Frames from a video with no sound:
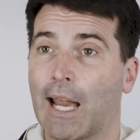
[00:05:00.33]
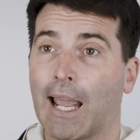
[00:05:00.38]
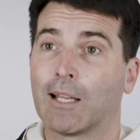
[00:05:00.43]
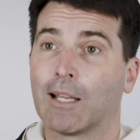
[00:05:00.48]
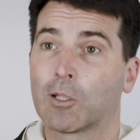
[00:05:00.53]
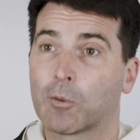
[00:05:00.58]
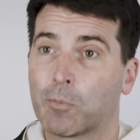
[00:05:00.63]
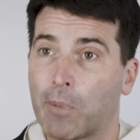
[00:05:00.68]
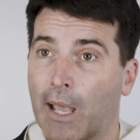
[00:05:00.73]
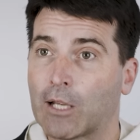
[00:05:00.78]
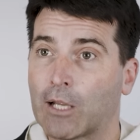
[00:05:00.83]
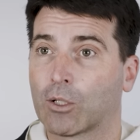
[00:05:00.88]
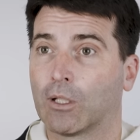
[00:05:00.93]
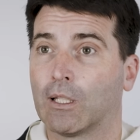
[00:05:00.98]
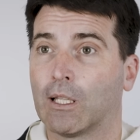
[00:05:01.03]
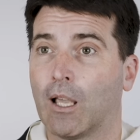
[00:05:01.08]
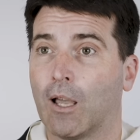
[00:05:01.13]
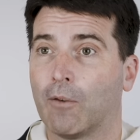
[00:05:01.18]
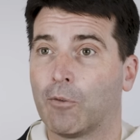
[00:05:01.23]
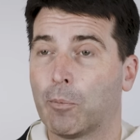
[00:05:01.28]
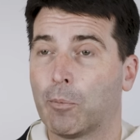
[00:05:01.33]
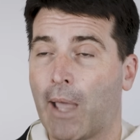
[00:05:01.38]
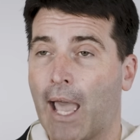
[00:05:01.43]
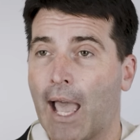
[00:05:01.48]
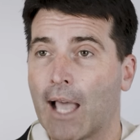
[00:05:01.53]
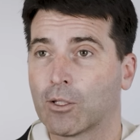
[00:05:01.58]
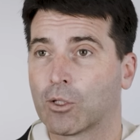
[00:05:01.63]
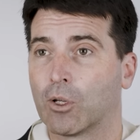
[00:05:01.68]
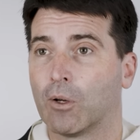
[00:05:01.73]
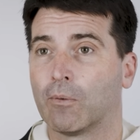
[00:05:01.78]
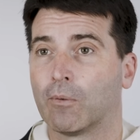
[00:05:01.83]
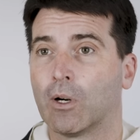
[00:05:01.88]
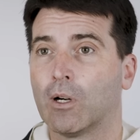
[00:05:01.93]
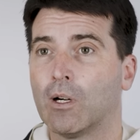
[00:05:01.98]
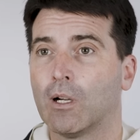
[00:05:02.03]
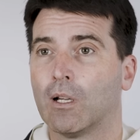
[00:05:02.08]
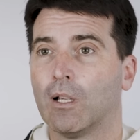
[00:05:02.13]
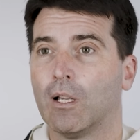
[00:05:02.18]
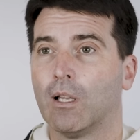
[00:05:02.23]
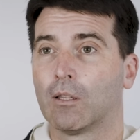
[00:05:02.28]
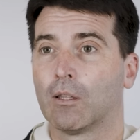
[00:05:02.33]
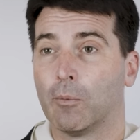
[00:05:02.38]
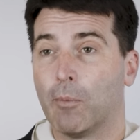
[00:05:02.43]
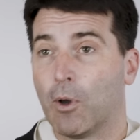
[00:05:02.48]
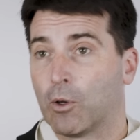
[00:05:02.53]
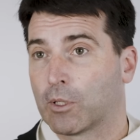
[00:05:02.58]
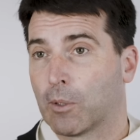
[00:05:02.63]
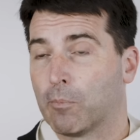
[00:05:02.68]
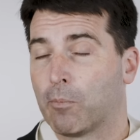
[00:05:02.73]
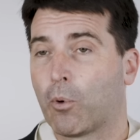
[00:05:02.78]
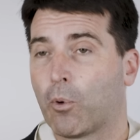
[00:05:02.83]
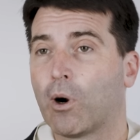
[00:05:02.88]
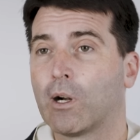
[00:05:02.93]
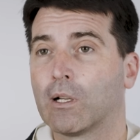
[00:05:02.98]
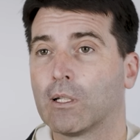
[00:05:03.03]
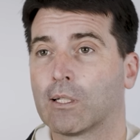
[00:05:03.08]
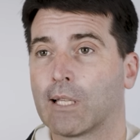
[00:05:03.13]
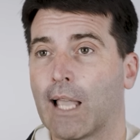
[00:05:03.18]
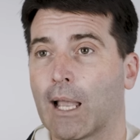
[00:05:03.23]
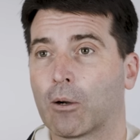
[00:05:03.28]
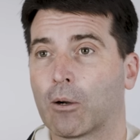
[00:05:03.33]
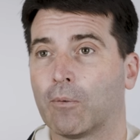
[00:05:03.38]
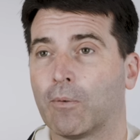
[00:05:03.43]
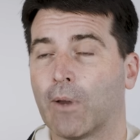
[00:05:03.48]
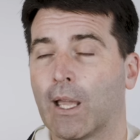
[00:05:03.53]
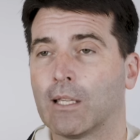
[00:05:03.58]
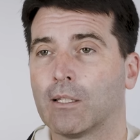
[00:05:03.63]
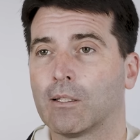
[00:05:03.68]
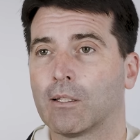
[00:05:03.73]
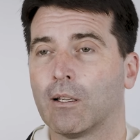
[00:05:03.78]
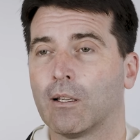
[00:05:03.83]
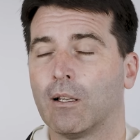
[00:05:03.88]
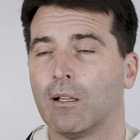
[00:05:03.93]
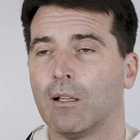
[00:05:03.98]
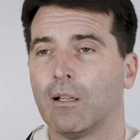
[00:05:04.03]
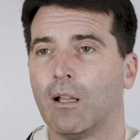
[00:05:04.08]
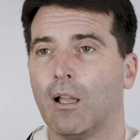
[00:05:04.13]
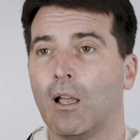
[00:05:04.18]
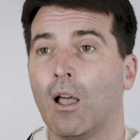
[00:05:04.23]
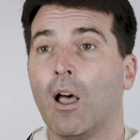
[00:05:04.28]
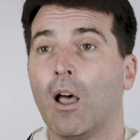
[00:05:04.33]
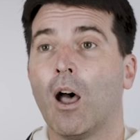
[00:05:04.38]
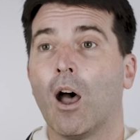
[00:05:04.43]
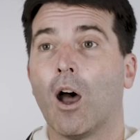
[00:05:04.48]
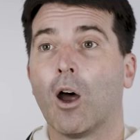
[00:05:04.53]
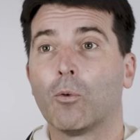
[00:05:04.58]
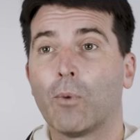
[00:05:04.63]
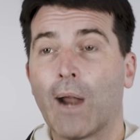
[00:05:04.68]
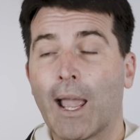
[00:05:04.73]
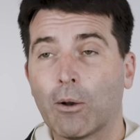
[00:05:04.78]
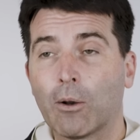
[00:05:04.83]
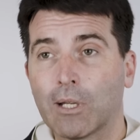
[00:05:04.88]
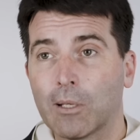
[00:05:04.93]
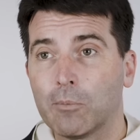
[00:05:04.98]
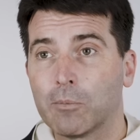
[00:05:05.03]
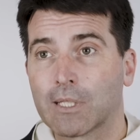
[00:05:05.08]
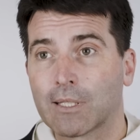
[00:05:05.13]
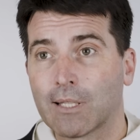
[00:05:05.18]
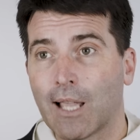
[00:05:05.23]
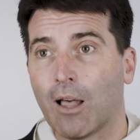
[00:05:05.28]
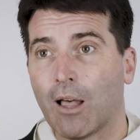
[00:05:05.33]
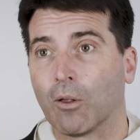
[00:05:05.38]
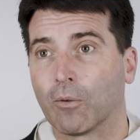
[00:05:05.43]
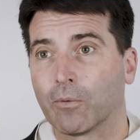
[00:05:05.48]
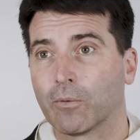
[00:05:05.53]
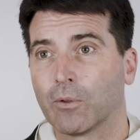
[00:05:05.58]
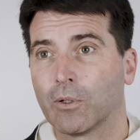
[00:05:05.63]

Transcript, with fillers: and especially of the Passover, the most important sacrifice, around himself.